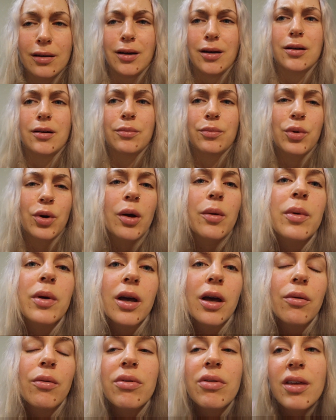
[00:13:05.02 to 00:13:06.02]
yeah,
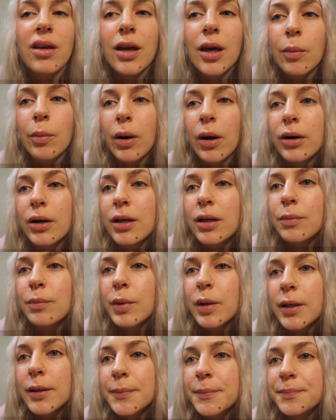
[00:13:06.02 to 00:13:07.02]
probably I would think about it,
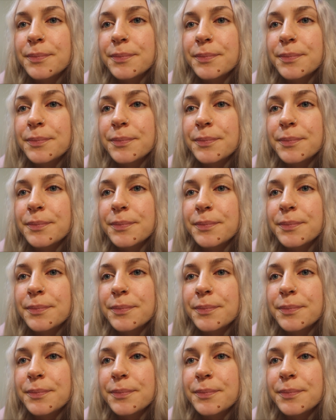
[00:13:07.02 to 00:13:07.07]
but